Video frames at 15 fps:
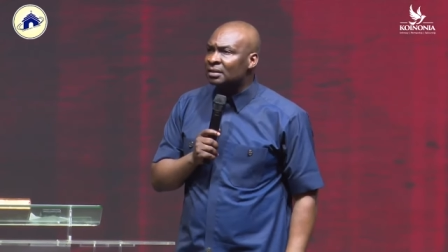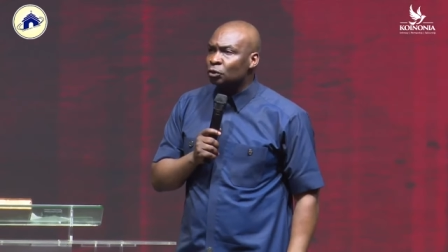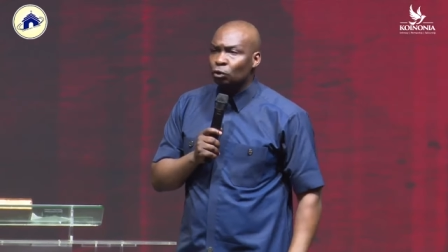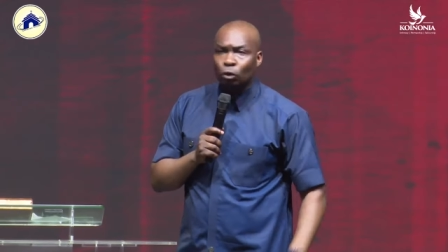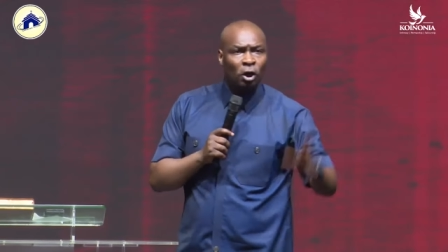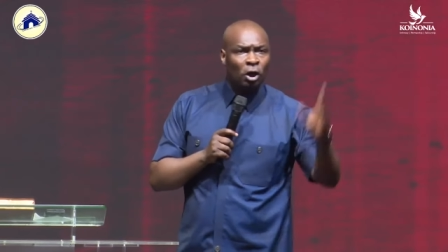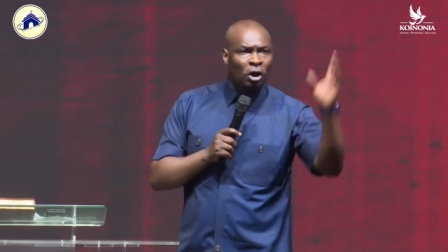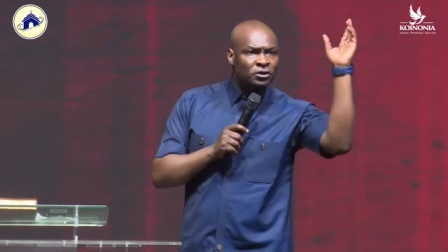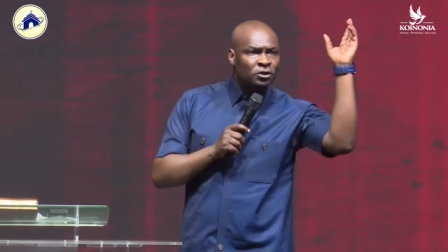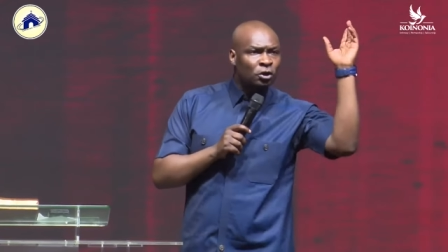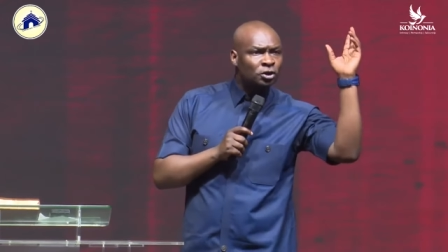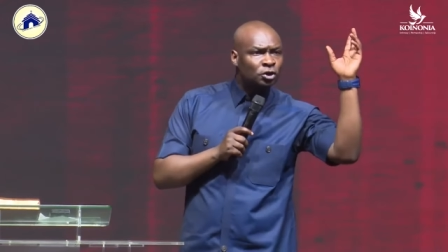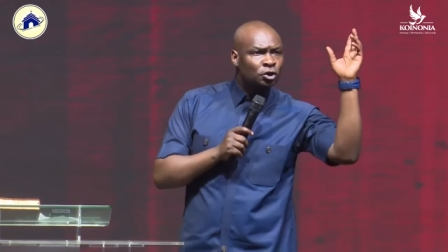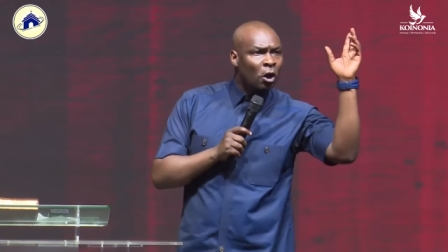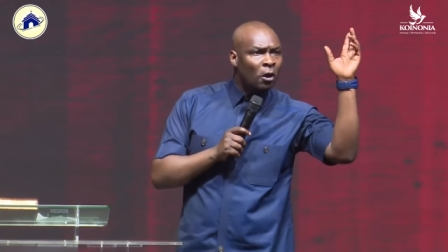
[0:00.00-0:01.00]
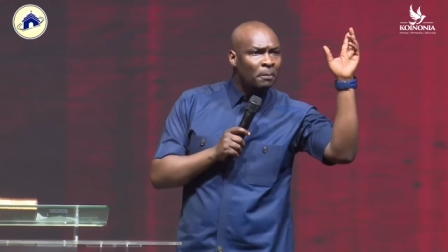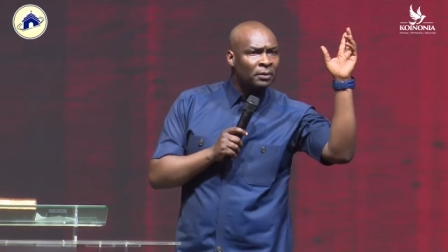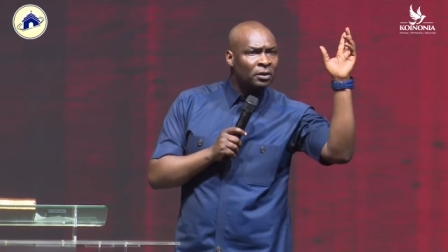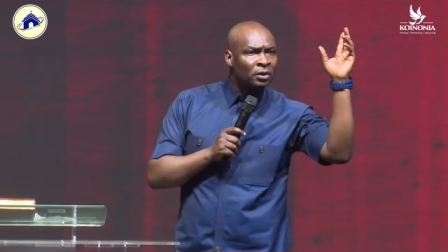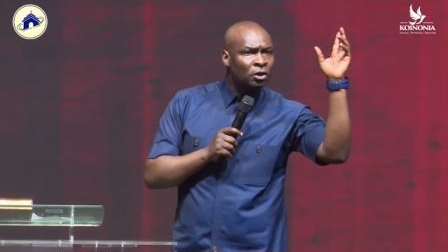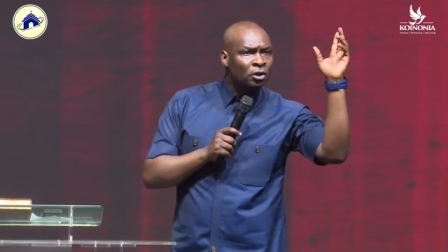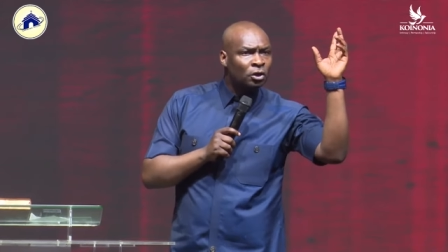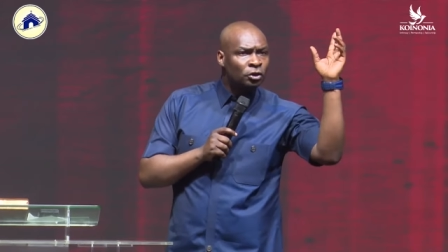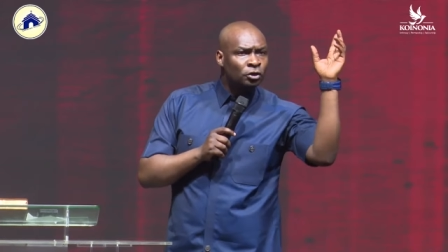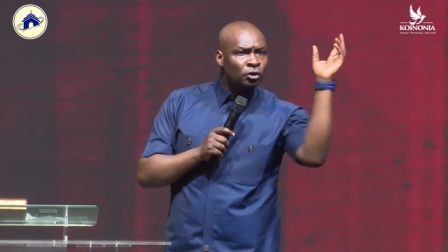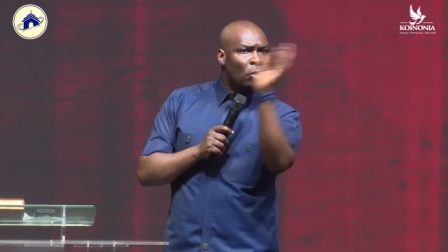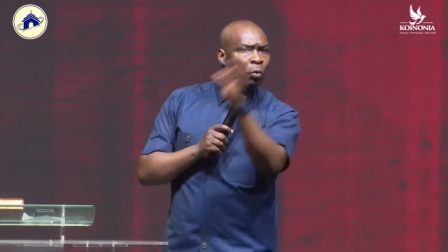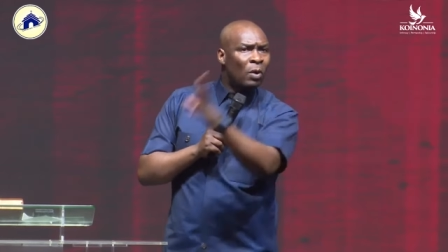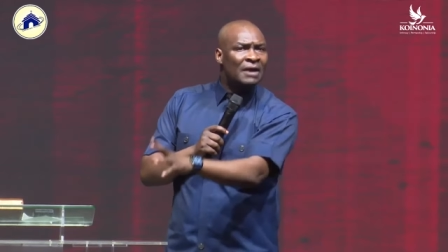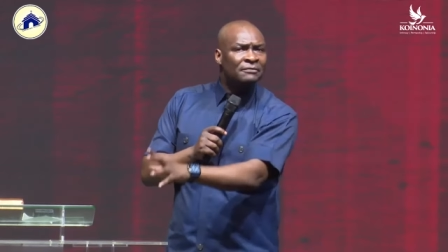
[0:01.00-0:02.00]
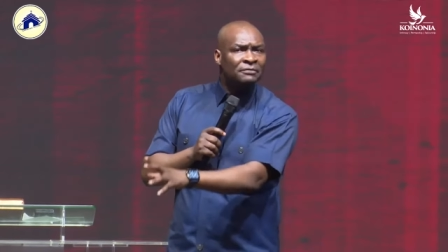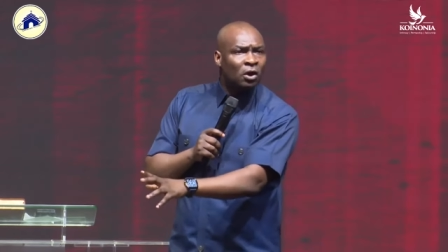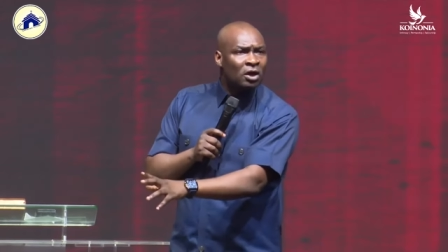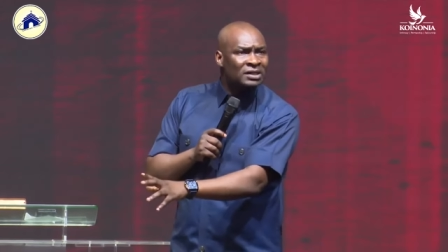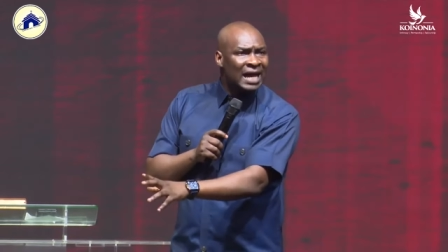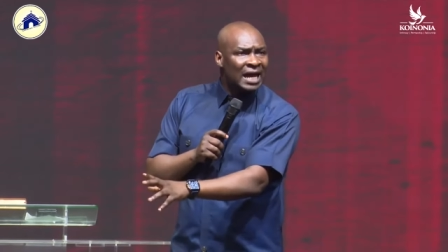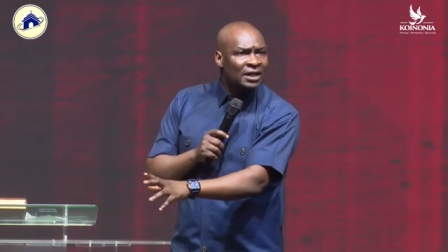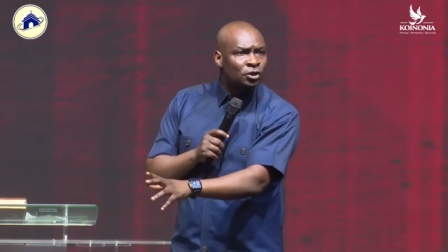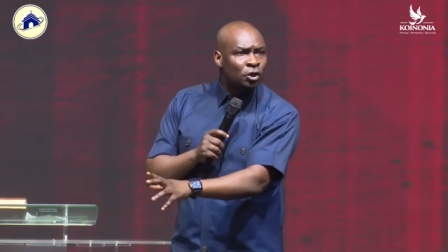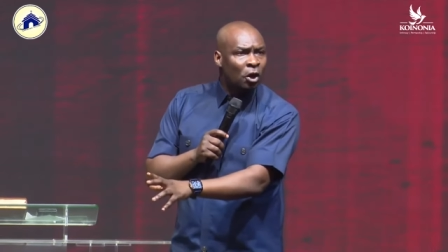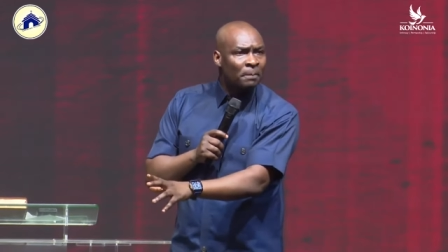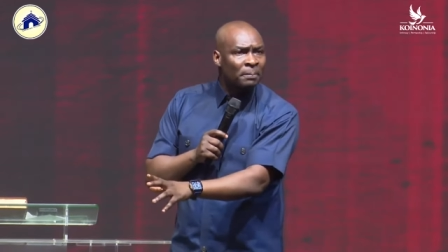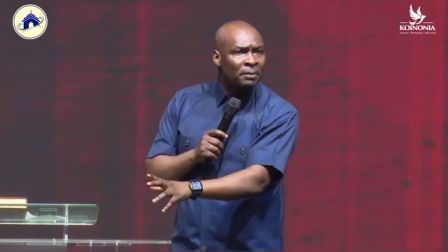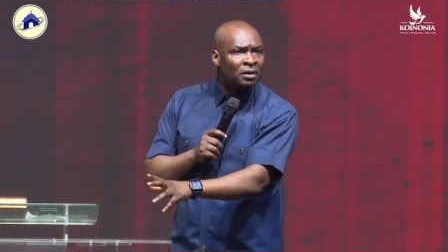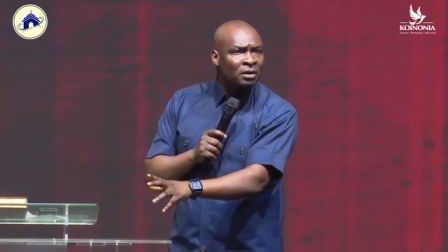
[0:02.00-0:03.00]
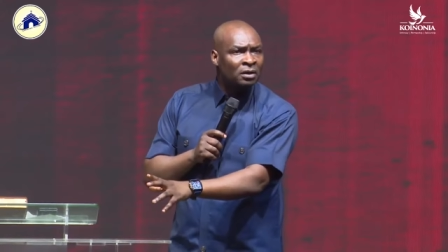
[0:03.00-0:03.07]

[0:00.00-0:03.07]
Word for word: You lost your job, your wife lost her job,